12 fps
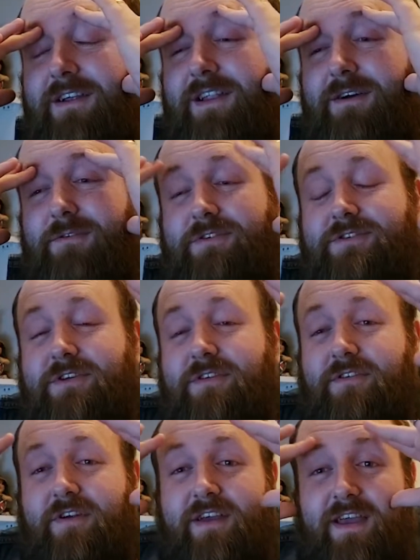aloud,
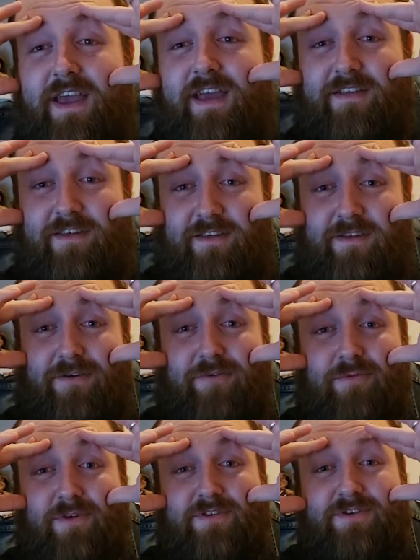I hate it so
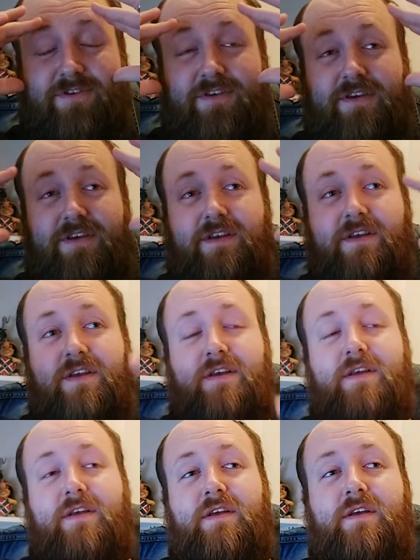much.
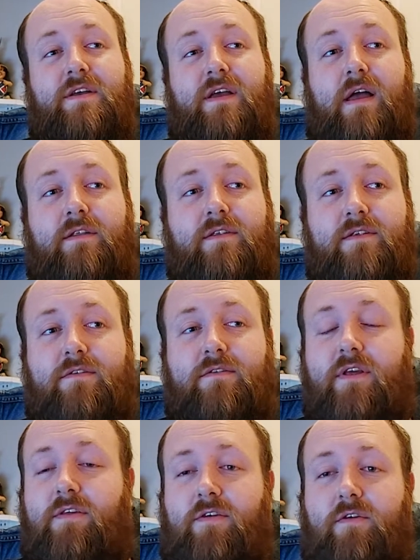And
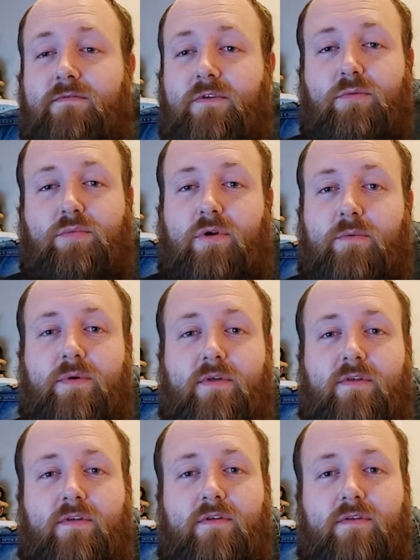it served no
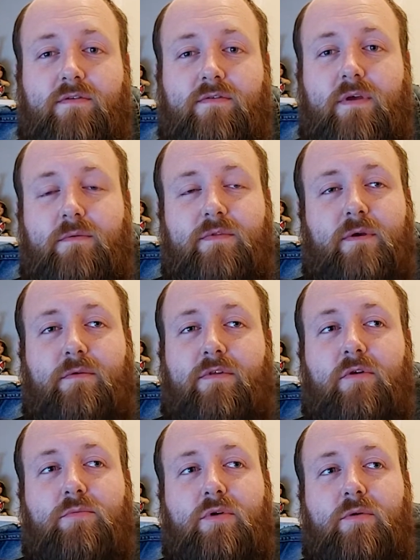purpose. There was
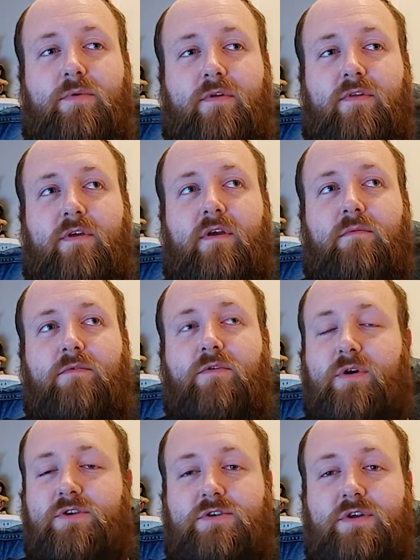no purpose to him
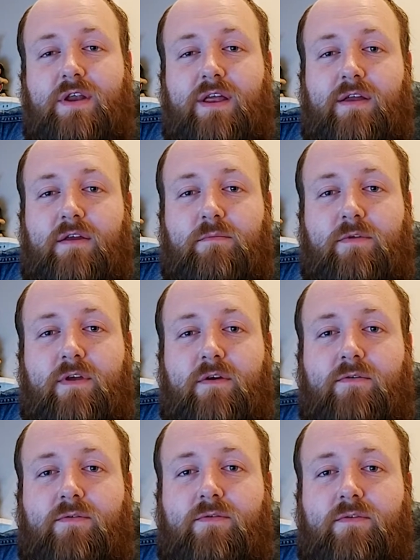questioning
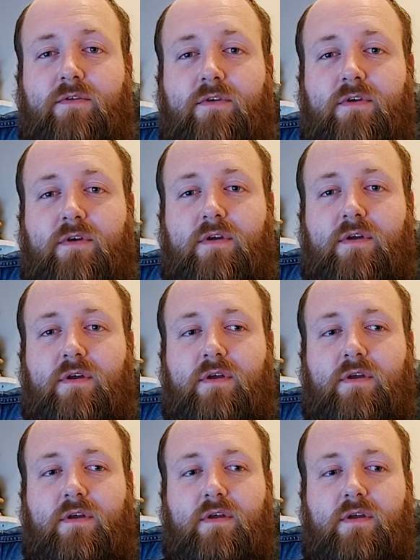himself.
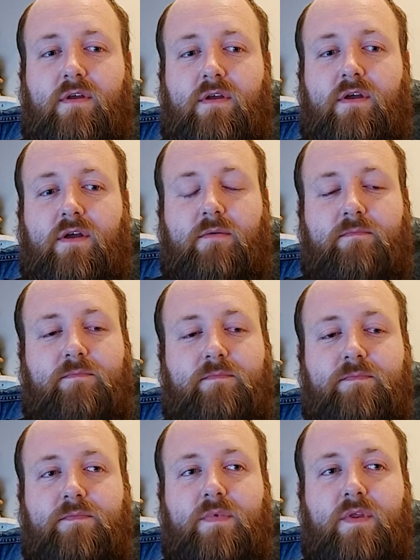
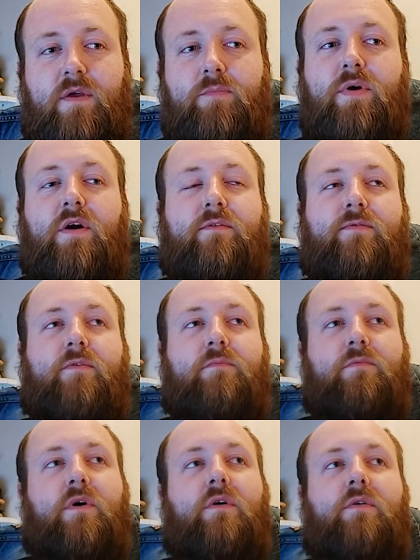Apart from,